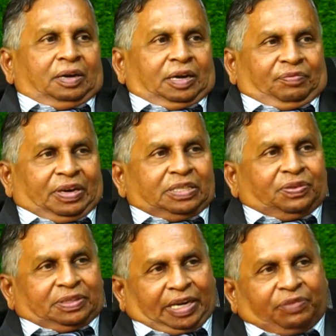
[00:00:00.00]
The funds
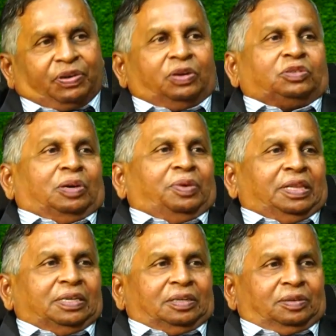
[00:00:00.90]
were siphoned to some
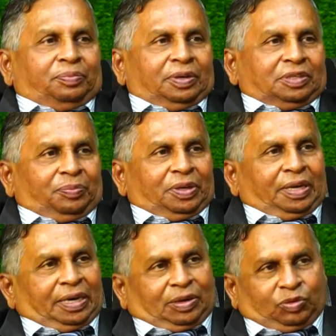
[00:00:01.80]

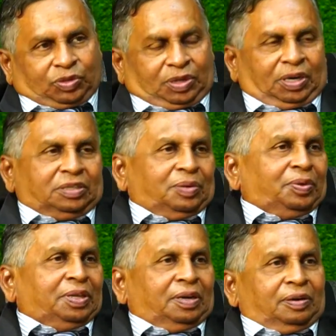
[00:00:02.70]
other accounts or some
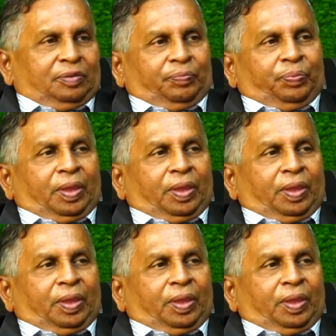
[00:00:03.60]
other